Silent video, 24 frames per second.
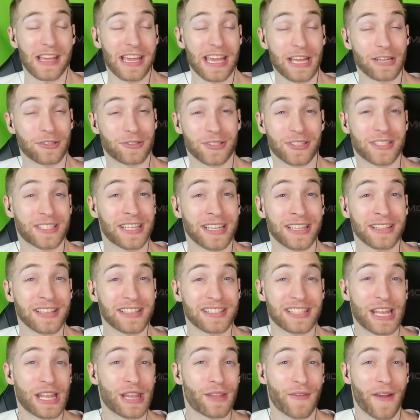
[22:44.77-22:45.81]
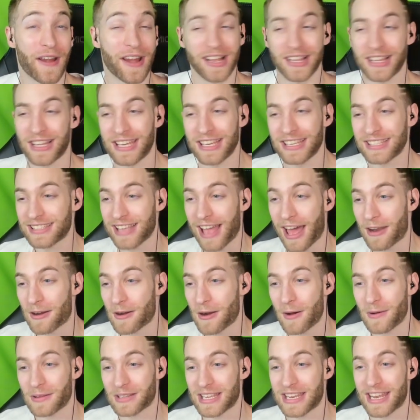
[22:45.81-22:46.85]
interesting, to say the very least. I don't
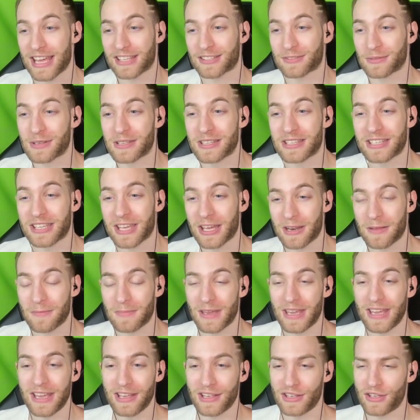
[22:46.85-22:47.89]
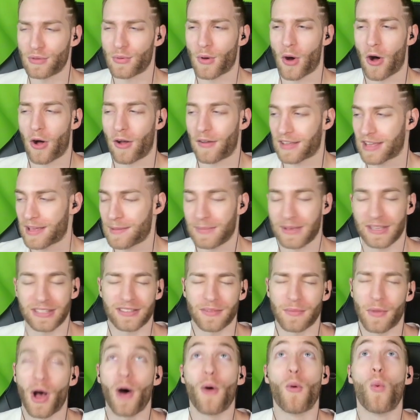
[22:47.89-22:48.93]
know what the next one's going to be. You all give me
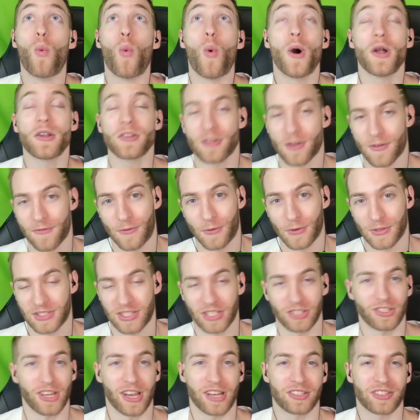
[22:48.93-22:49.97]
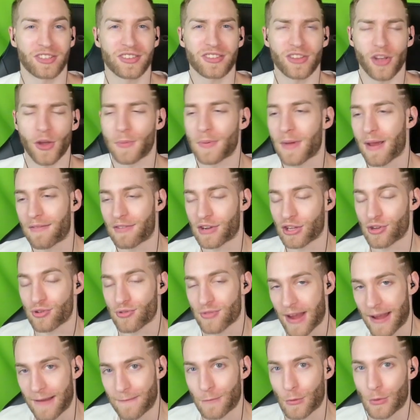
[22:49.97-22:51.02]
some wonderful suggestions. I hope you're having a
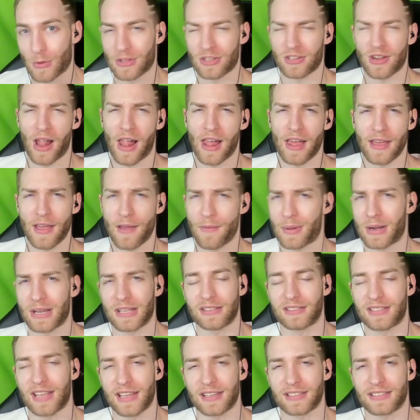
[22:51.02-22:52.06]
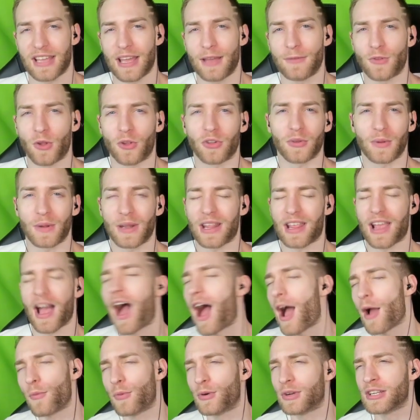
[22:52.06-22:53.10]
great 4th of July. Everybody stay safe. Don't do anything
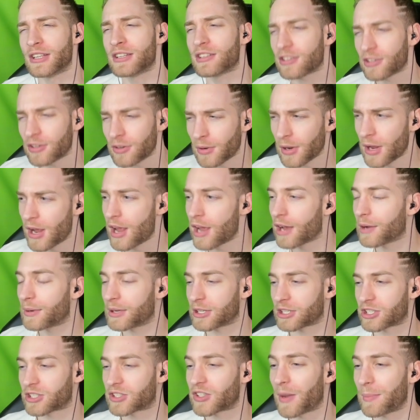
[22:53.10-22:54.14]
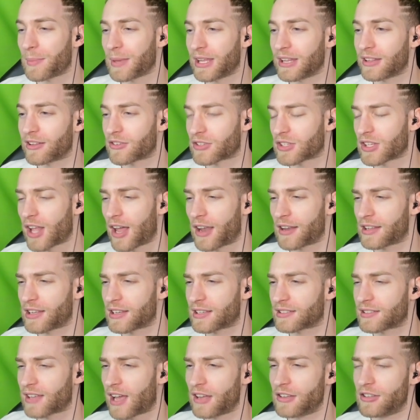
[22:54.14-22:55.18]
I wouldn't do, which, I mean, there's a lot of
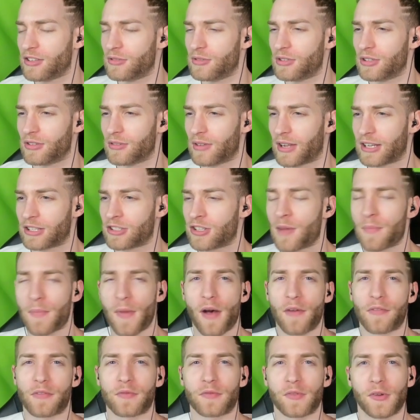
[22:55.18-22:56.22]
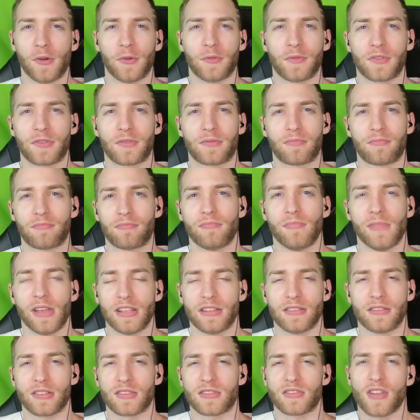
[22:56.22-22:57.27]
things I do, like jump off of roofs
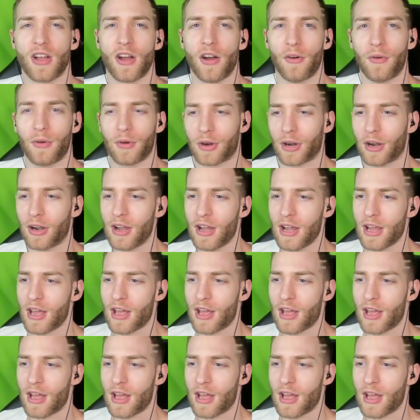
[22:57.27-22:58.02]
into snow, or